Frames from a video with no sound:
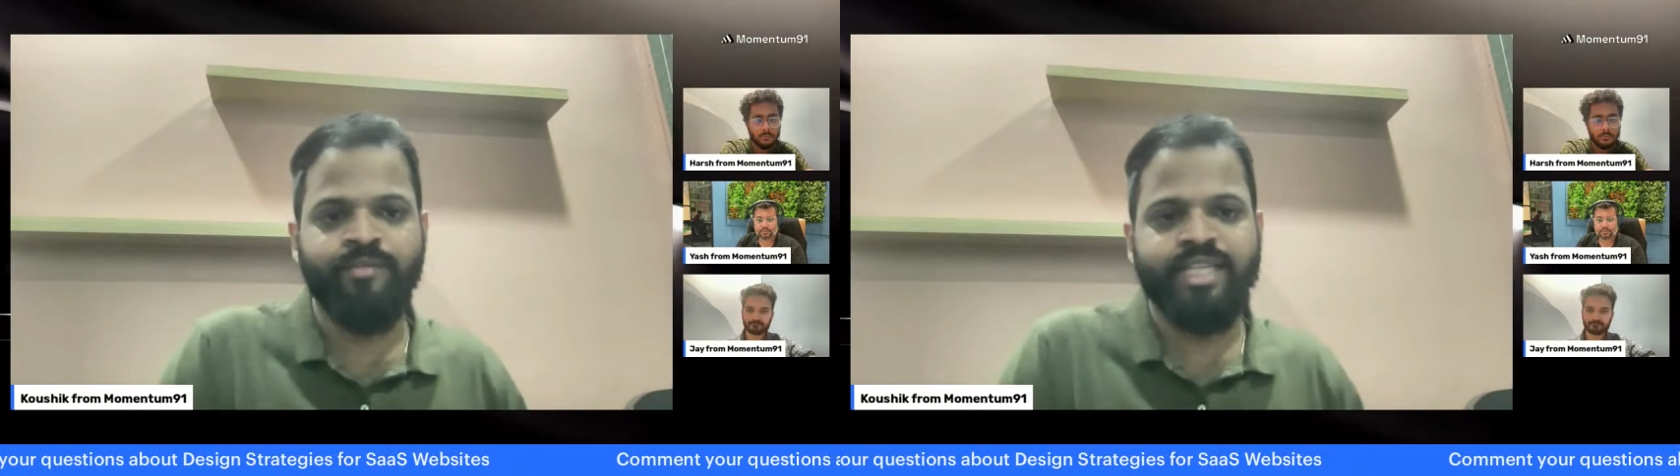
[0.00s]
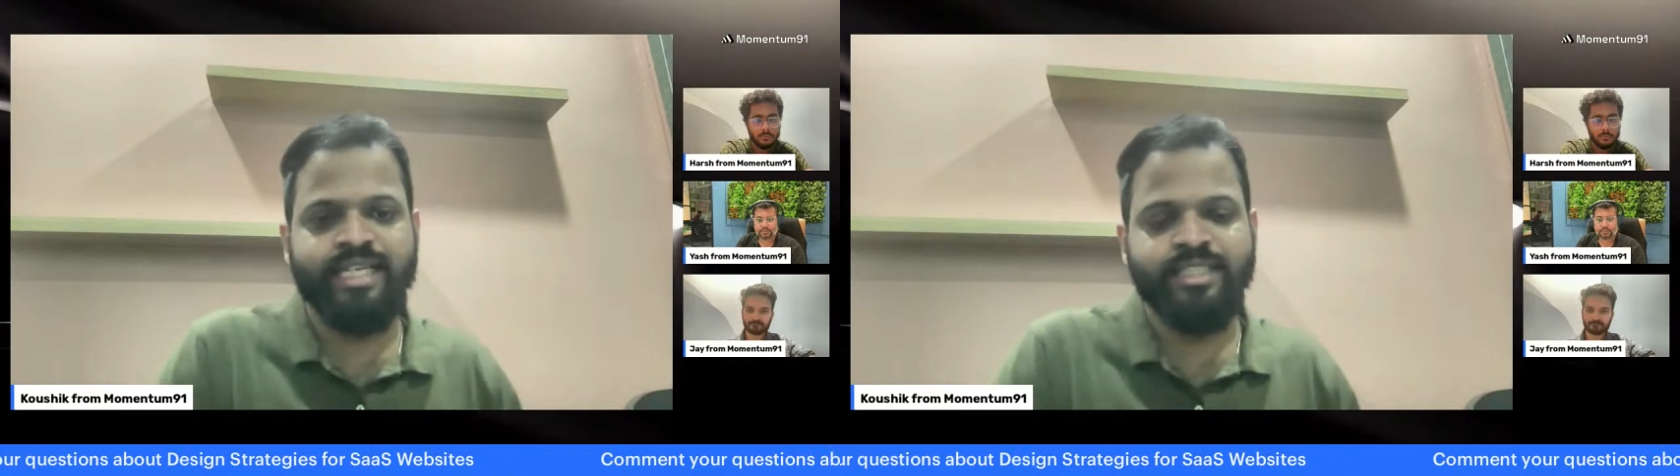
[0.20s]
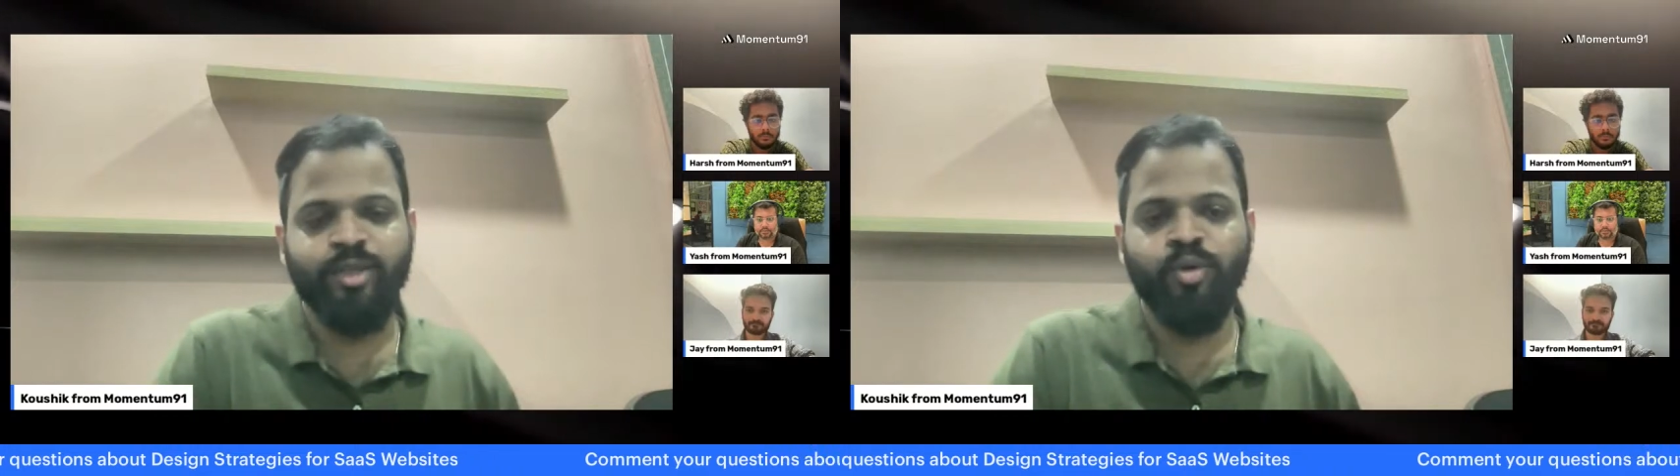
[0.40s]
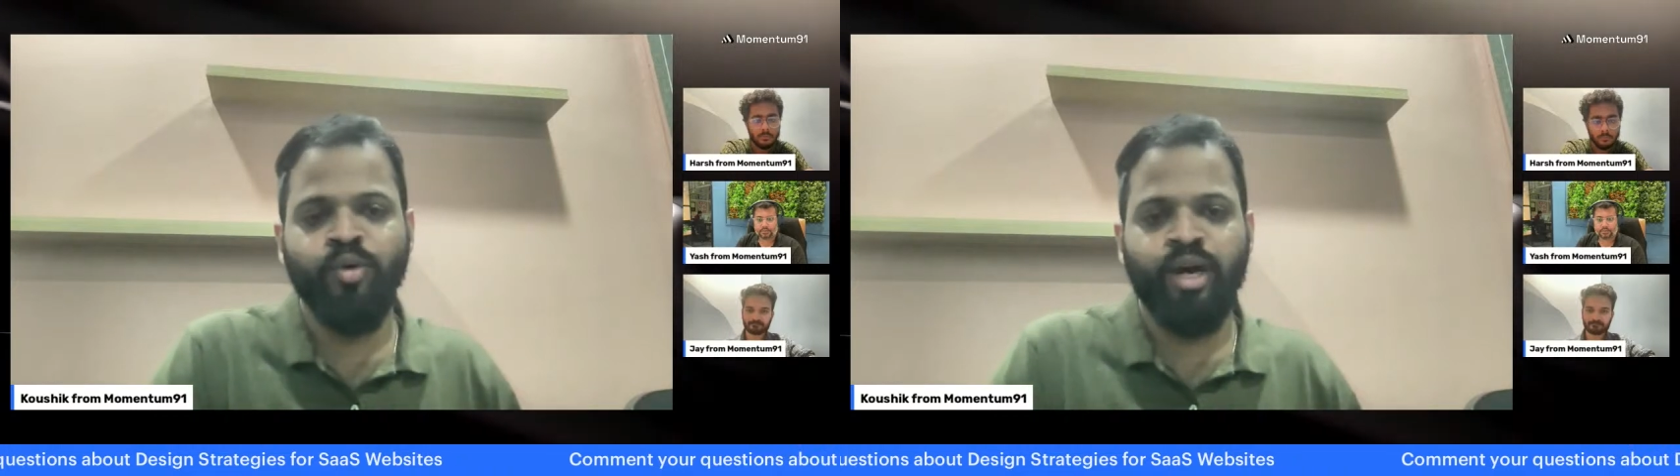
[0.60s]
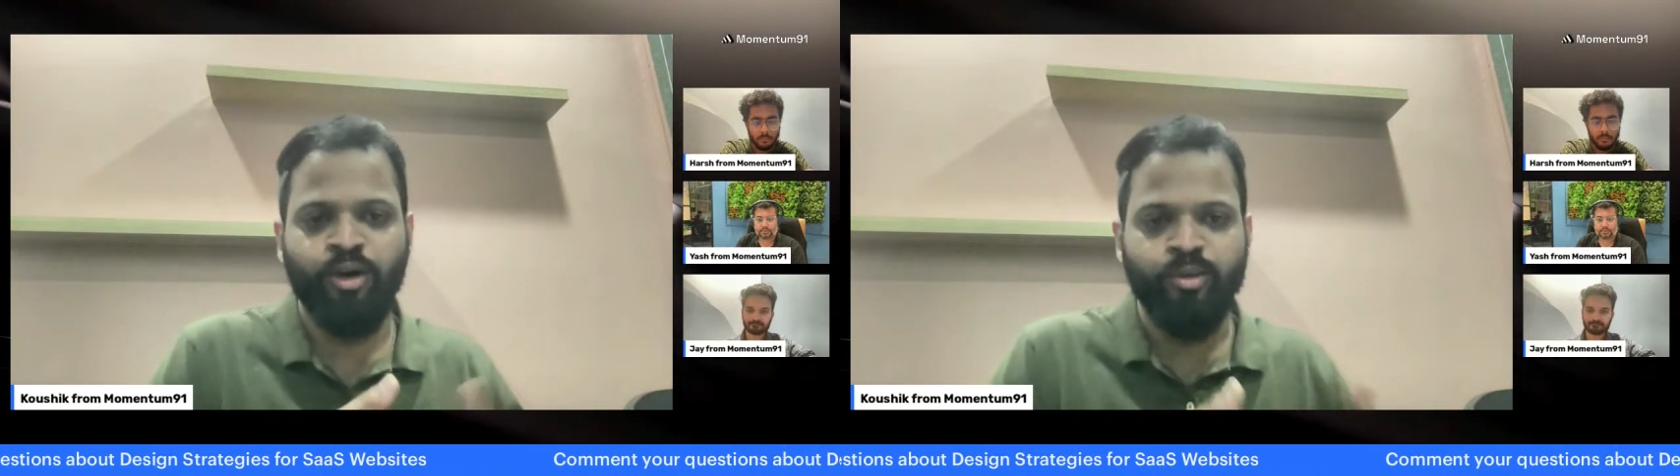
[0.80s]
with
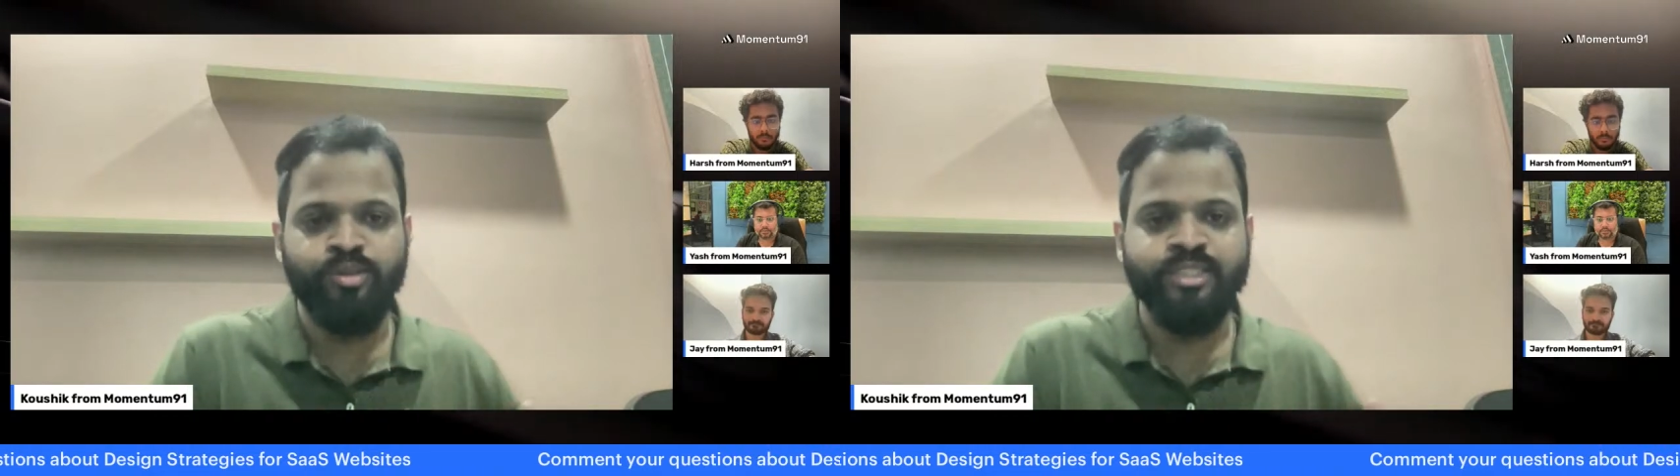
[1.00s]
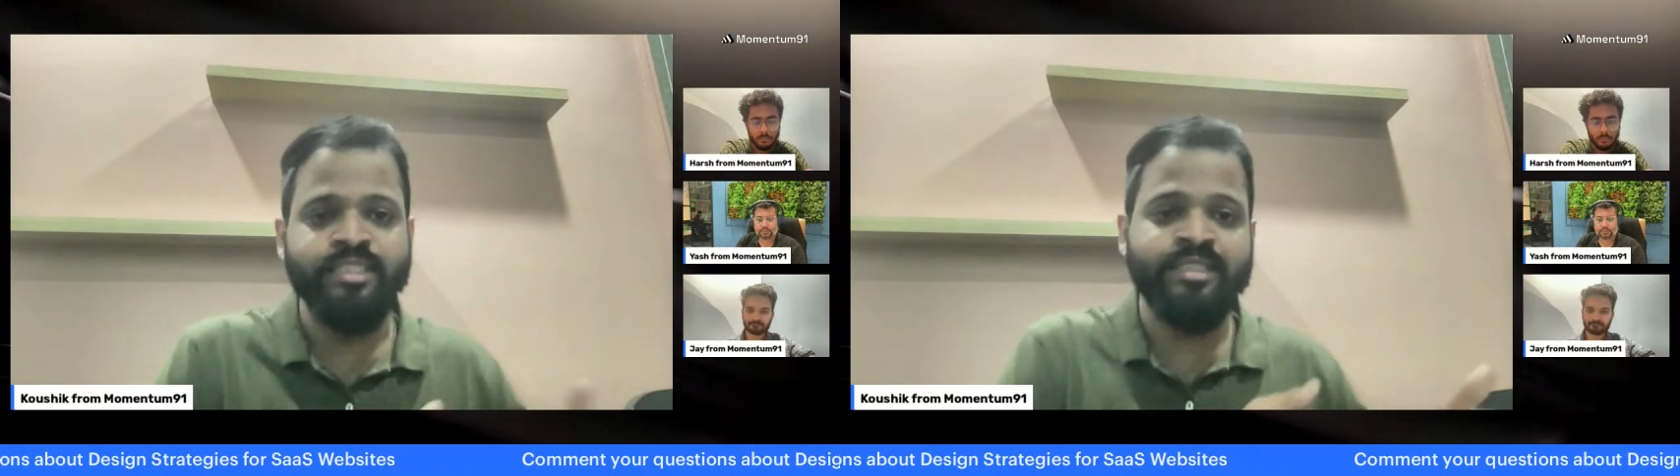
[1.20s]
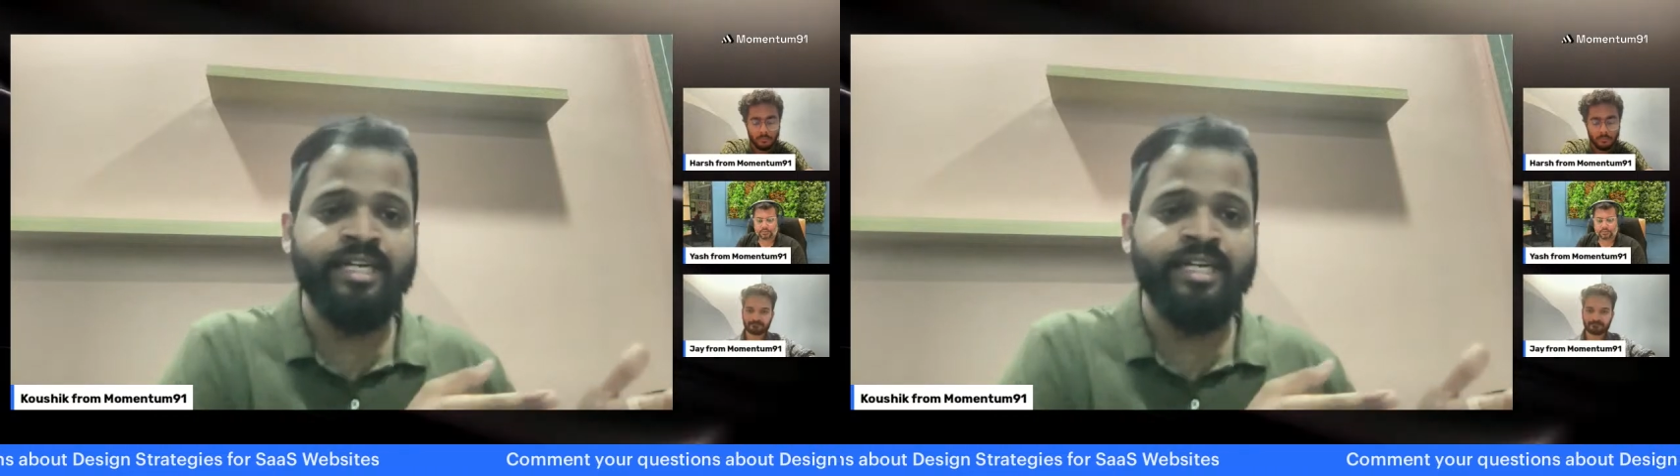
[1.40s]
SEO and all those things,